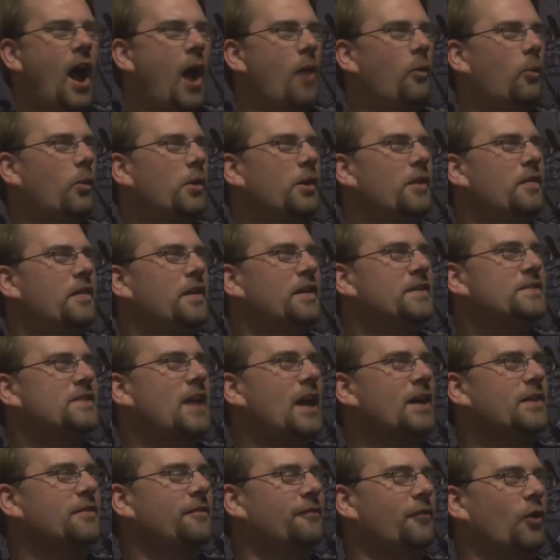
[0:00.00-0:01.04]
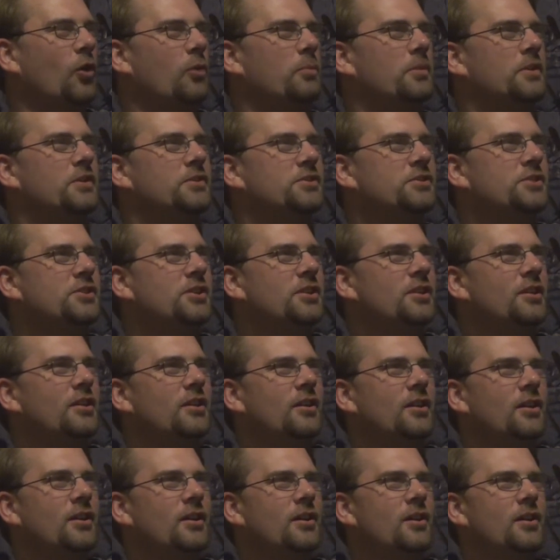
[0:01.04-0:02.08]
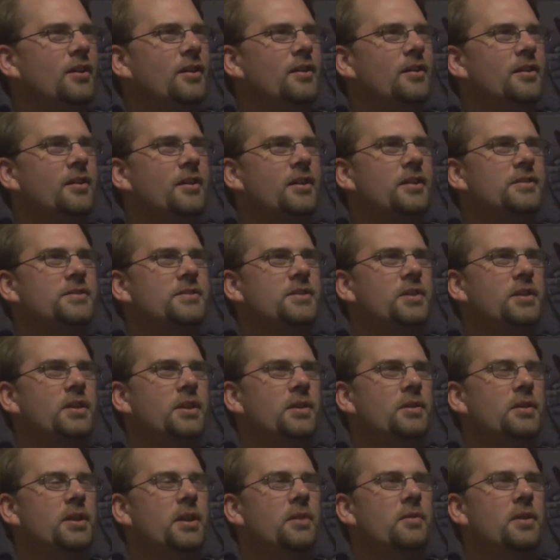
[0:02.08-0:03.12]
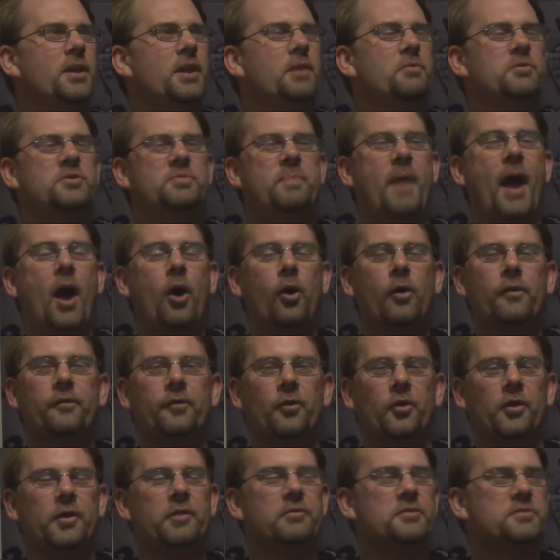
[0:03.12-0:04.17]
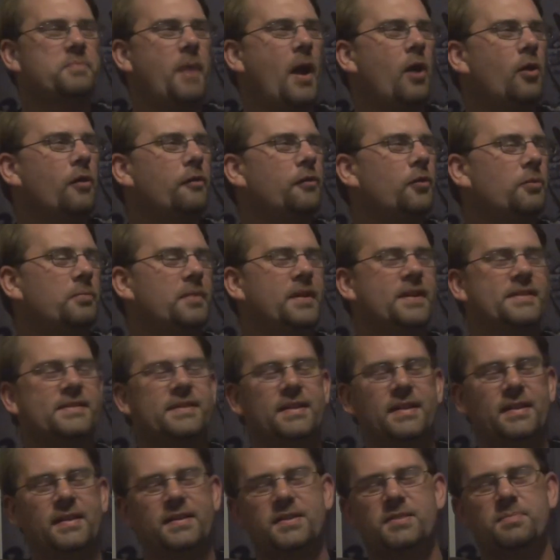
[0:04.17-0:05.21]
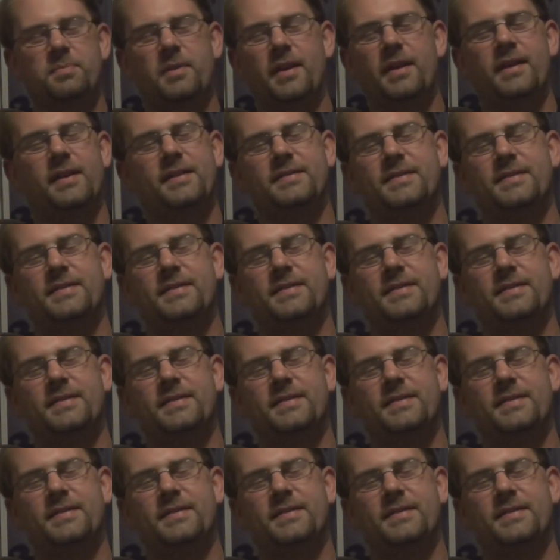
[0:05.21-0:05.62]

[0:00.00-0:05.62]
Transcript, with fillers: I wanted the exact verbiage because it, it, it, was powerful it was powerful because it explained